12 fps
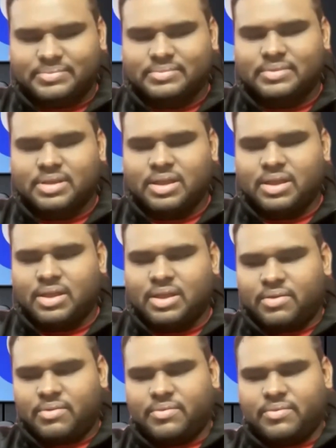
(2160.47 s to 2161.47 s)
We're happy
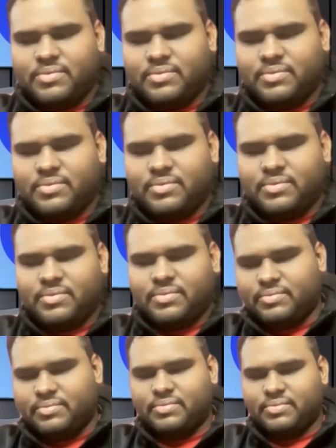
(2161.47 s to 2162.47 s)
to
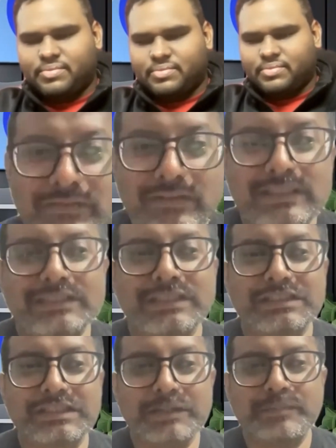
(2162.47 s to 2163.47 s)
take those
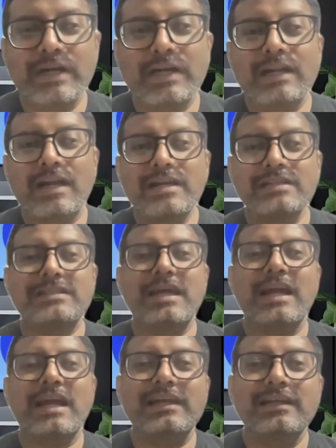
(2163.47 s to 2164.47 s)
conversations deeper,
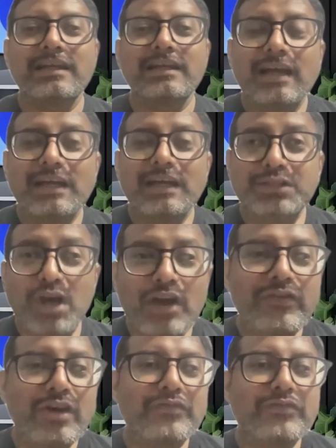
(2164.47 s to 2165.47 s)
understand
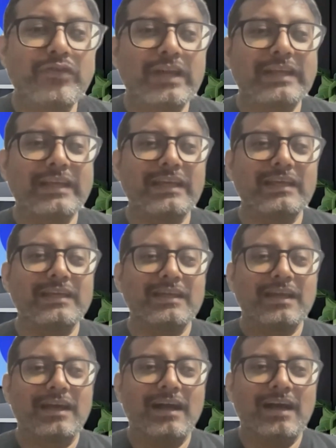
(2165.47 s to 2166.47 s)
your way of working,
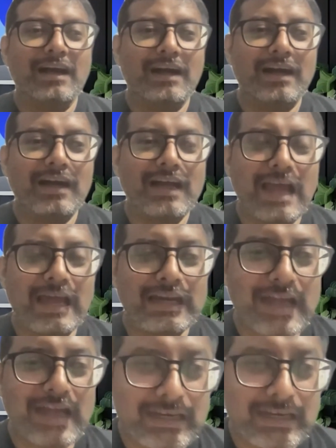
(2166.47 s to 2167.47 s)

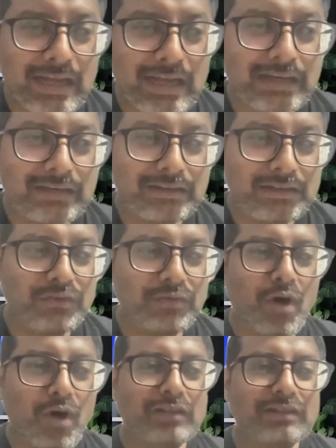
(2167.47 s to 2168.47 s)
and
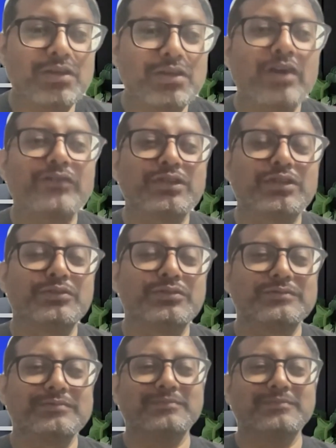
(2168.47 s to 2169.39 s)
walk the talk with you.